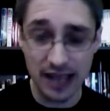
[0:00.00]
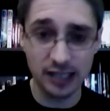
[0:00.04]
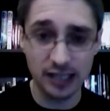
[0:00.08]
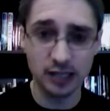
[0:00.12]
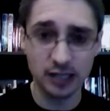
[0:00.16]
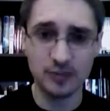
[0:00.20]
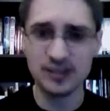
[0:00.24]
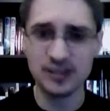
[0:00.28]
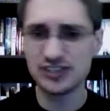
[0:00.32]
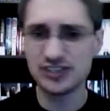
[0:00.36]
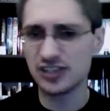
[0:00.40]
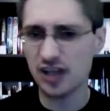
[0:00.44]

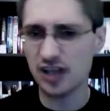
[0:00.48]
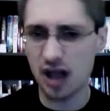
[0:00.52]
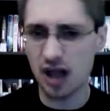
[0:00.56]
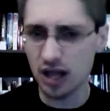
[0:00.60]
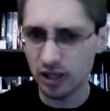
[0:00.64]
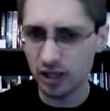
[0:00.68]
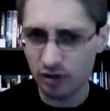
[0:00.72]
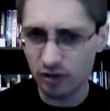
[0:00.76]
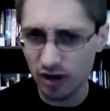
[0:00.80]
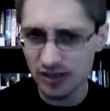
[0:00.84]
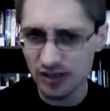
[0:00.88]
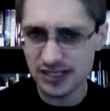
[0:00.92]
elements in the
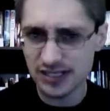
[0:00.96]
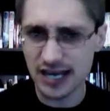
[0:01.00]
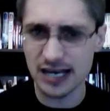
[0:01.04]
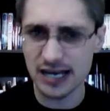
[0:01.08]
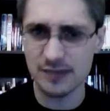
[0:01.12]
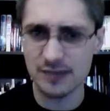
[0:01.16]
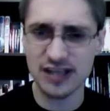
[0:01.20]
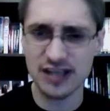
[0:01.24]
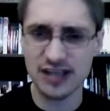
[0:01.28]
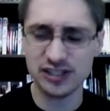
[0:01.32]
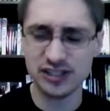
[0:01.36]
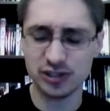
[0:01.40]
Holocron
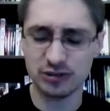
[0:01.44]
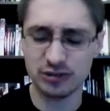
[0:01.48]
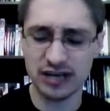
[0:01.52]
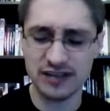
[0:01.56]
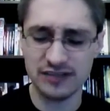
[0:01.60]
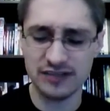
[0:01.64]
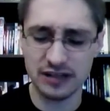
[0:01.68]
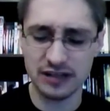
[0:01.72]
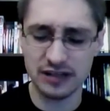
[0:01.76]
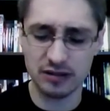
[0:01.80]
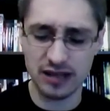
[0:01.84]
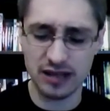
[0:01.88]
database or
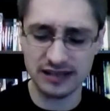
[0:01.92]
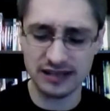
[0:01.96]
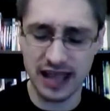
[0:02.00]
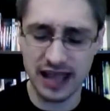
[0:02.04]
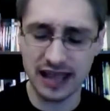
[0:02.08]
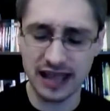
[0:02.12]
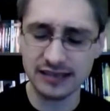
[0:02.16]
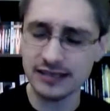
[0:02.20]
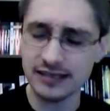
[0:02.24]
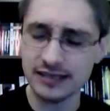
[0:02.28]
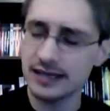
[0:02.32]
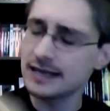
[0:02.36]
anything like
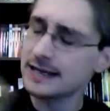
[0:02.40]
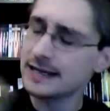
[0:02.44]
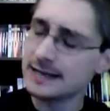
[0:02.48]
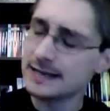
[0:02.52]
that.